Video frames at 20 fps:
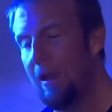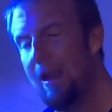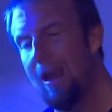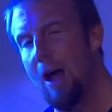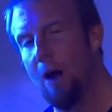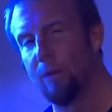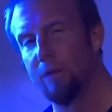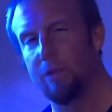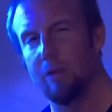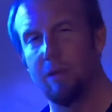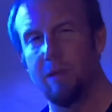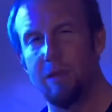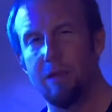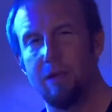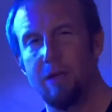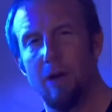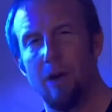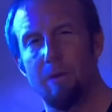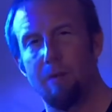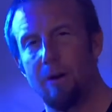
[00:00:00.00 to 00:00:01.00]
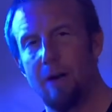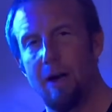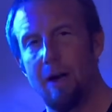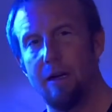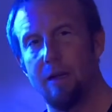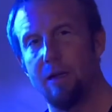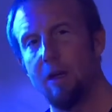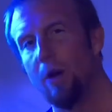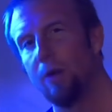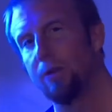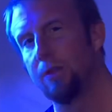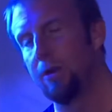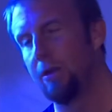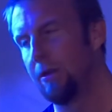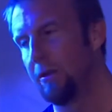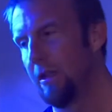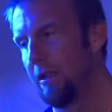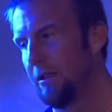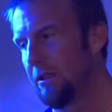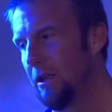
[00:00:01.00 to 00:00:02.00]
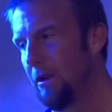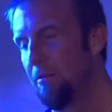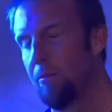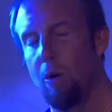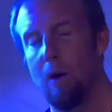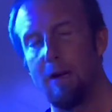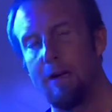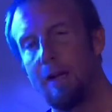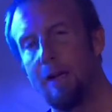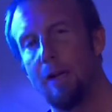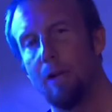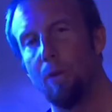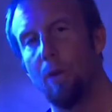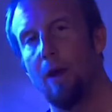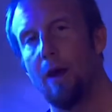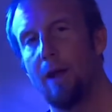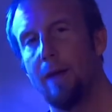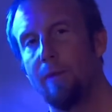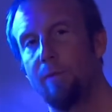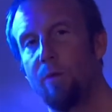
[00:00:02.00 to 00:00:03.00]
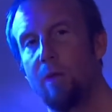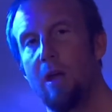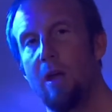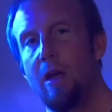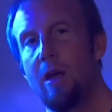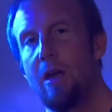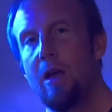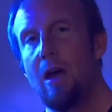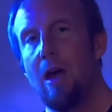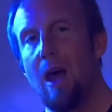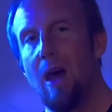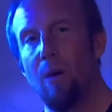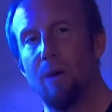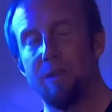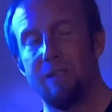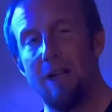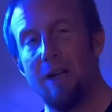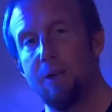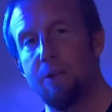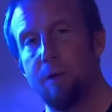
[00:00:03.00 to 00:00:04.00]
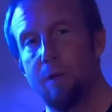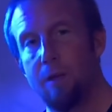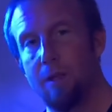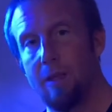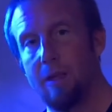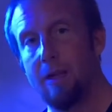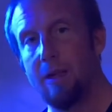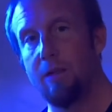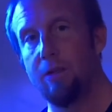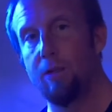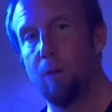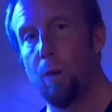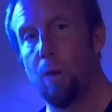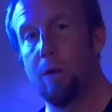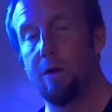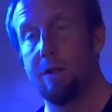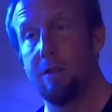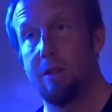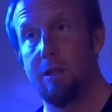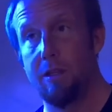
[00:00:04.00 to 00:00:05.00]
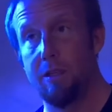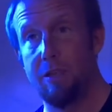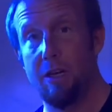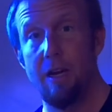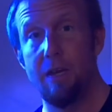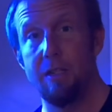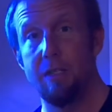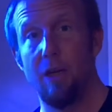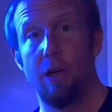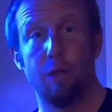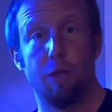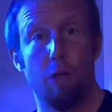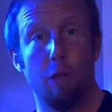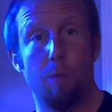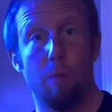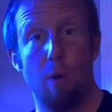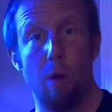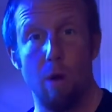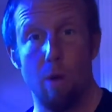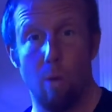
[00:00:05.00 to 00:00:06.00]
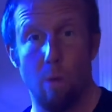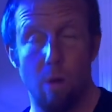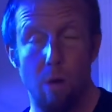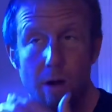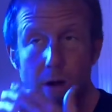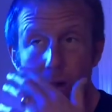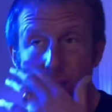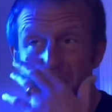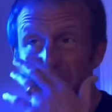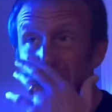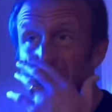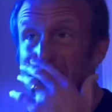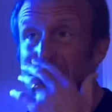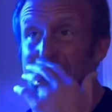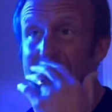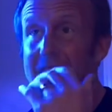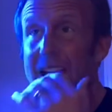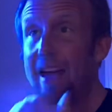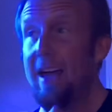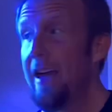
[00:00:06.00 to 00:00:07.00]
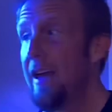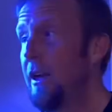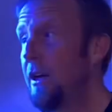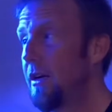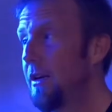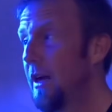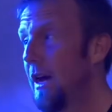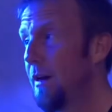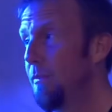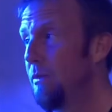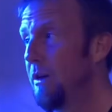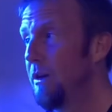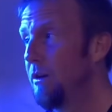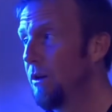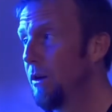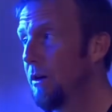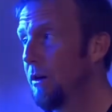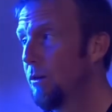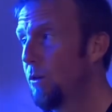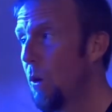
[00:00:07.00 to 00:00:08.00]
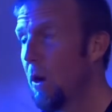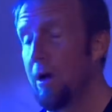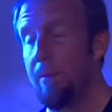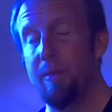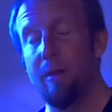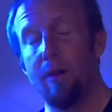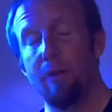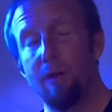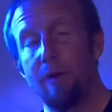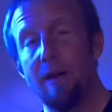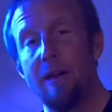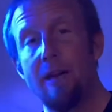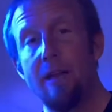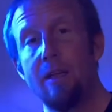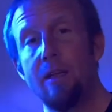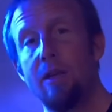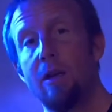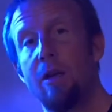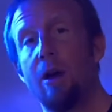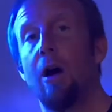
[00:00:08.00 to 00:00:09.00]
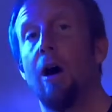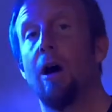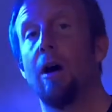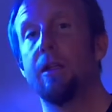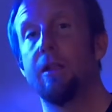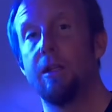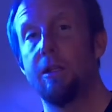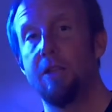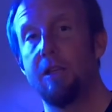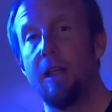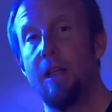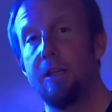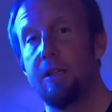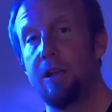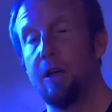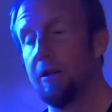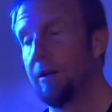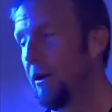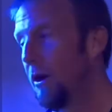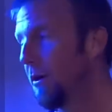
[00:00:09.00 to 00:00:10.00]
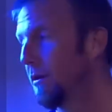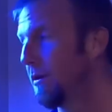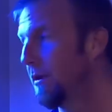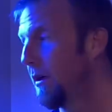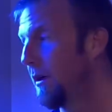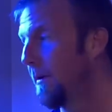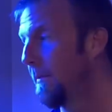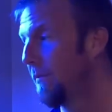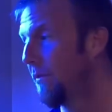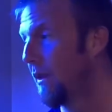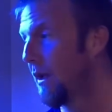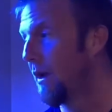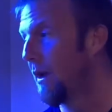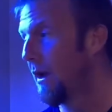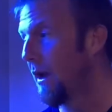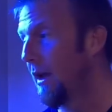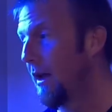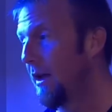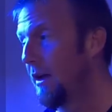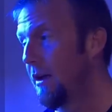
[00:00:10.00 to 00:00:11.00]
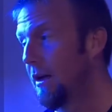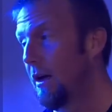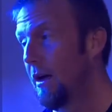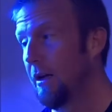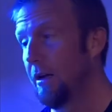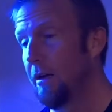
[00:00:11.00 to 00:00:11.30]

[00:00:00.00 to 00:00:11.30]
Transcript: I was looking to upgrade dosers at some point anyway. I was actually leaning towards the GHL 2.1, and I've been doing quite a bit of reading on the GHL doser, and